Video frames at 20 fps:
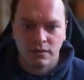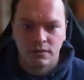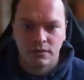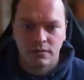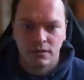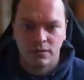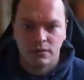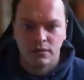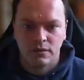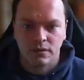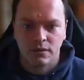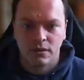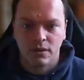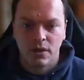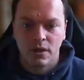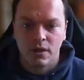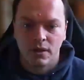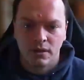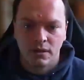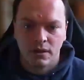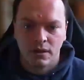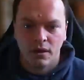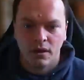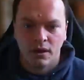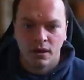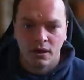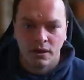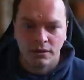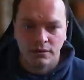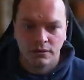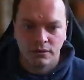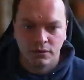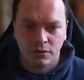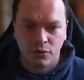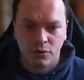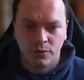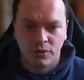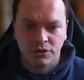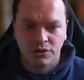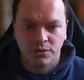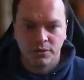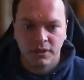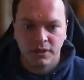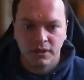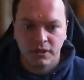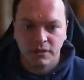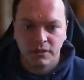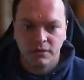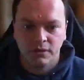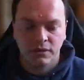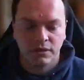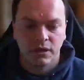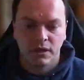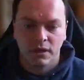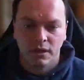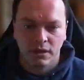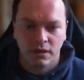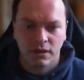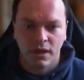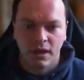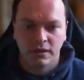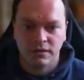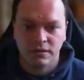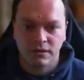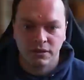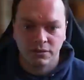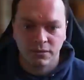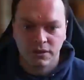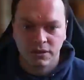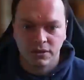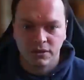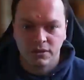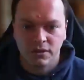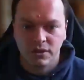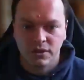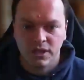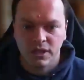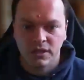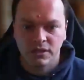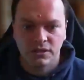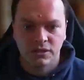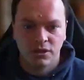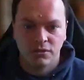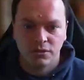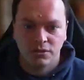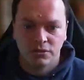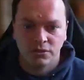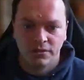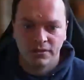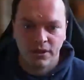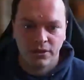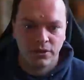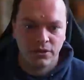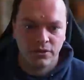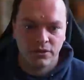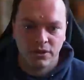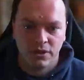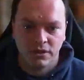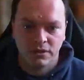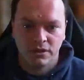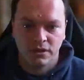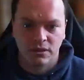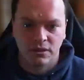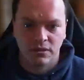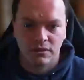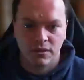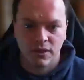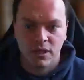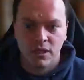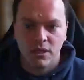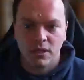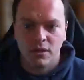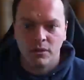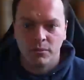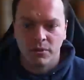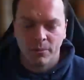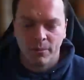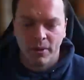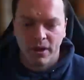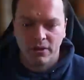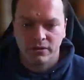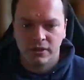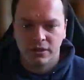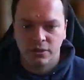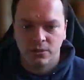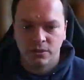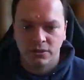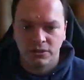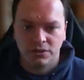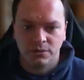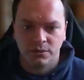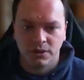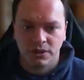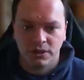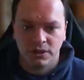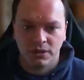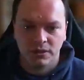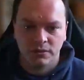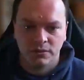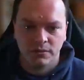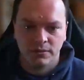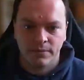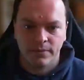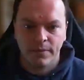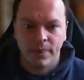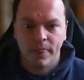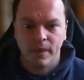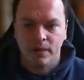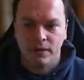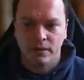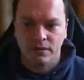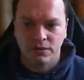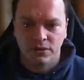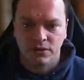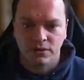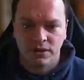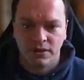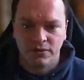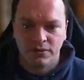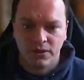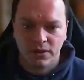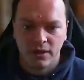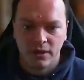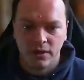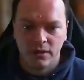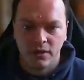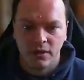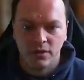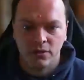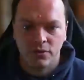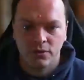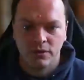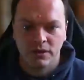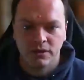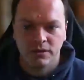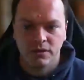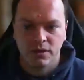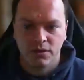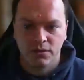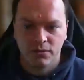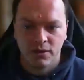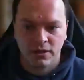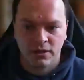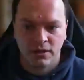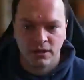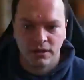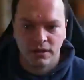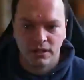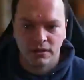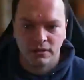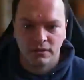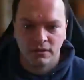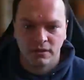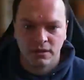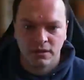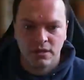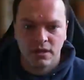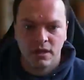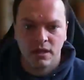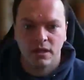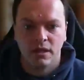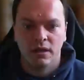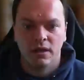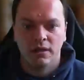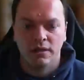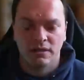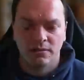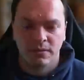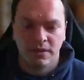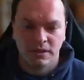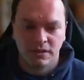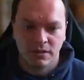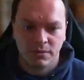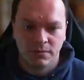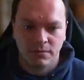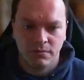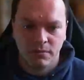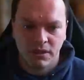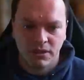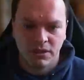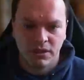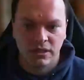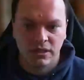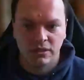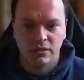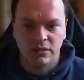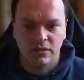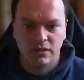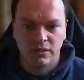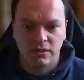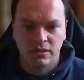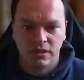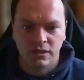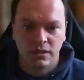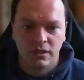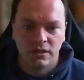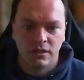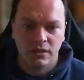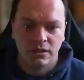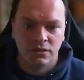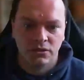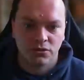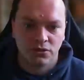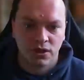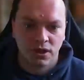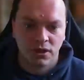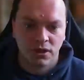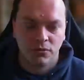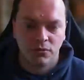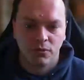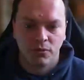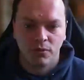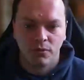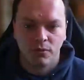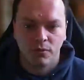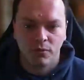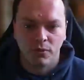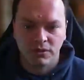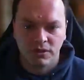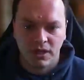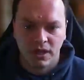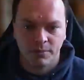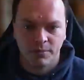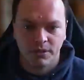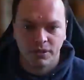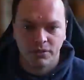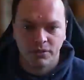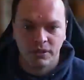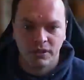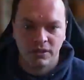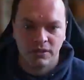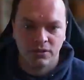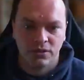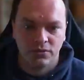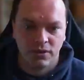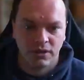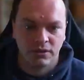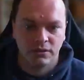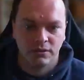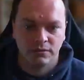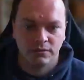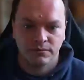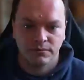So, our normal watch window, as it switches context, shows all the values changing, but the parallel watch window shows everything according to thread ID, and this makes it much easier to see and track what's happening on each thread.